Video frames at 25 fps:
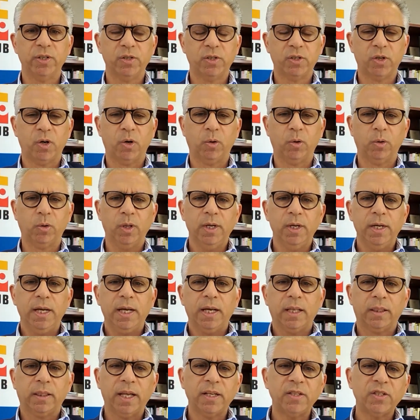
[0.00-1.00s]
So
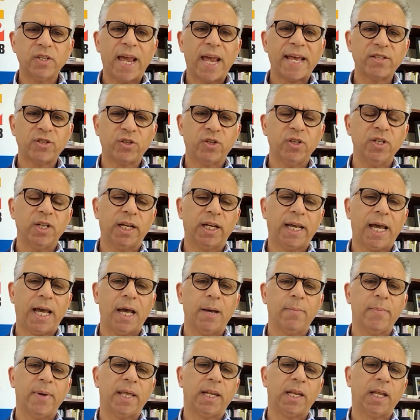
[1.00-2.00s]
let's ask you to
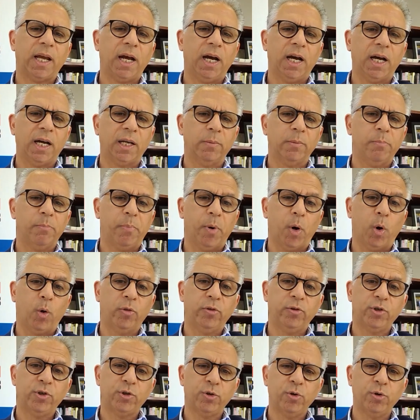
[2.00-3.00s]
comment on
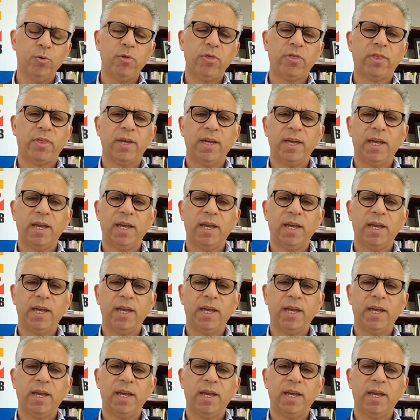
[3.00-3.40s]
both truth